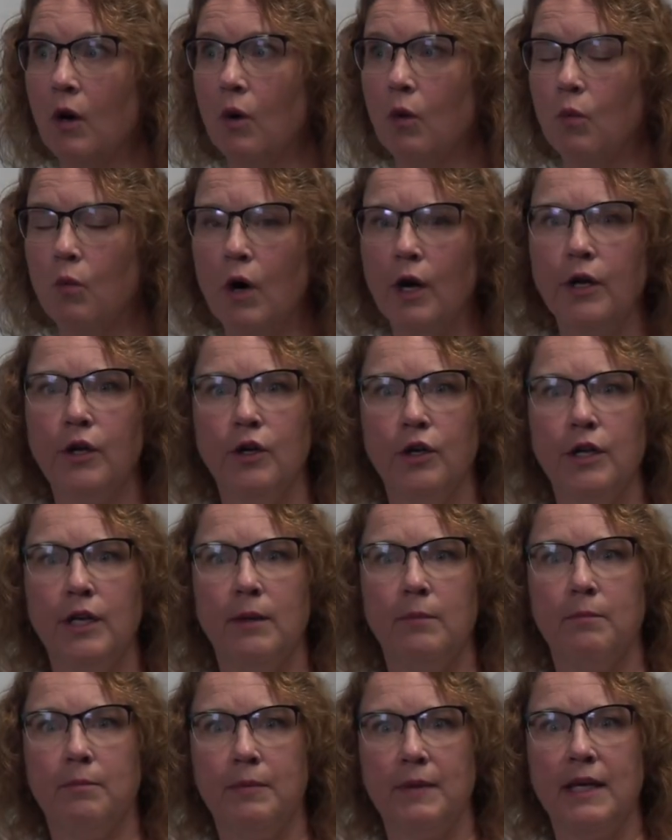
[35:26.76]
what could
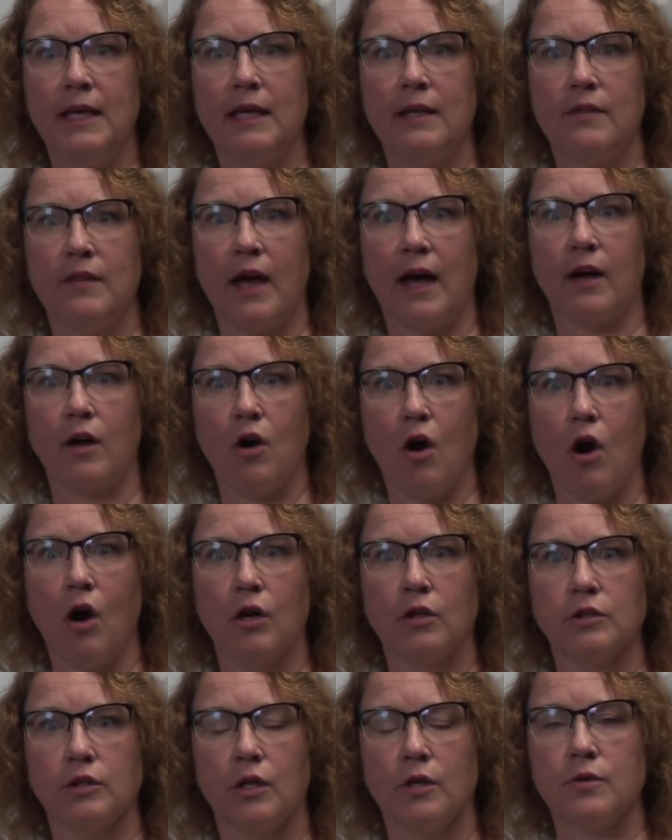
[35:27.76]
it be that
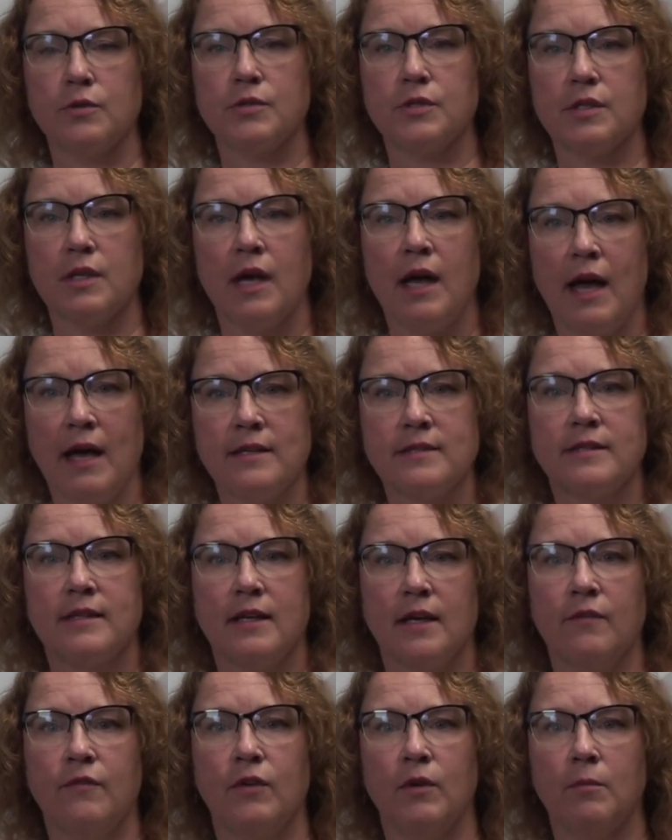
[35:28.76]
Carlos has
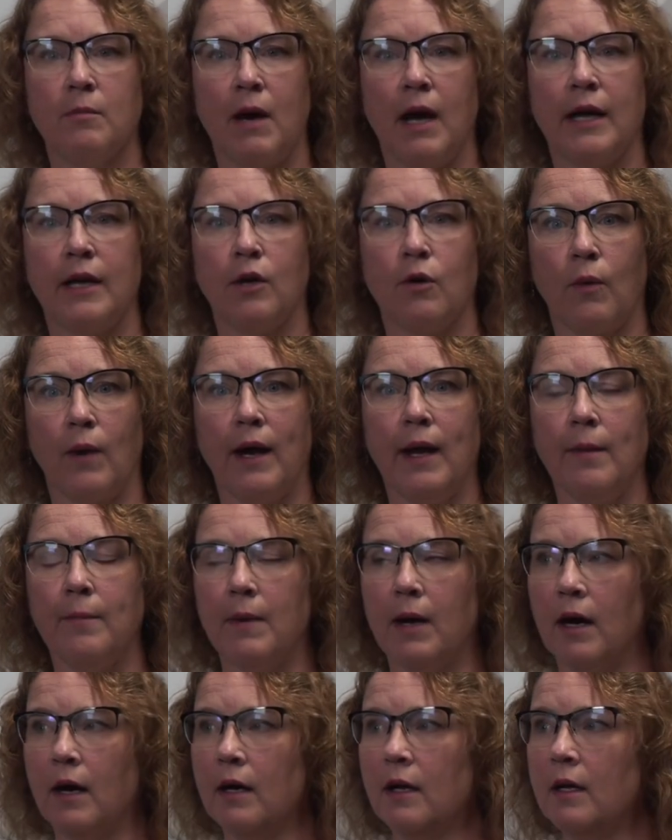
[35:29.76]
given my
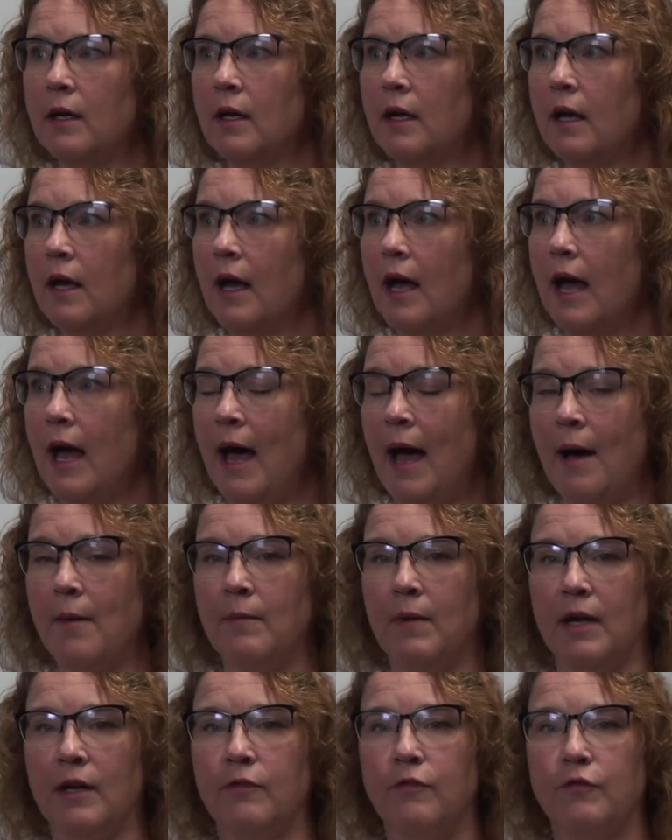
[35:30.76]
grandma at
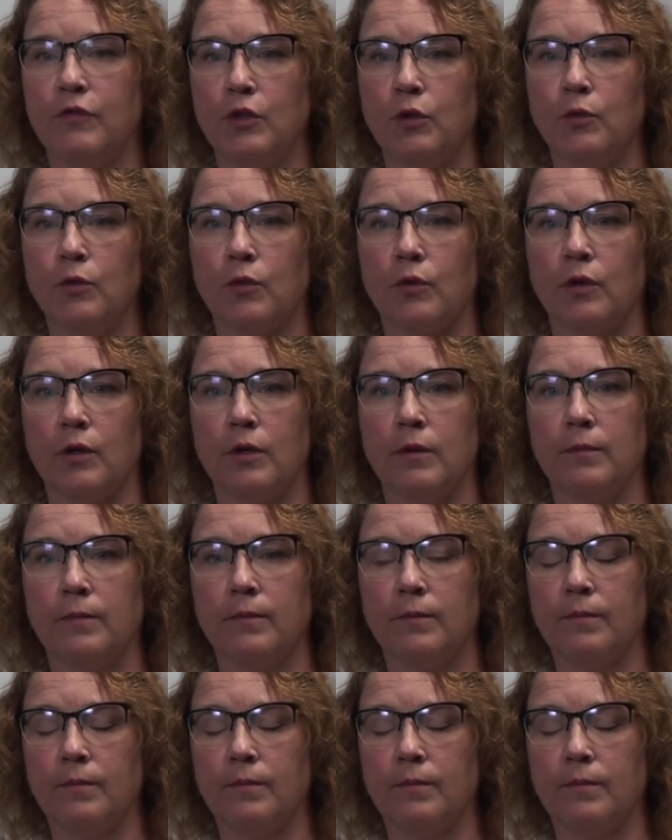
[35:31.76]
my funeral?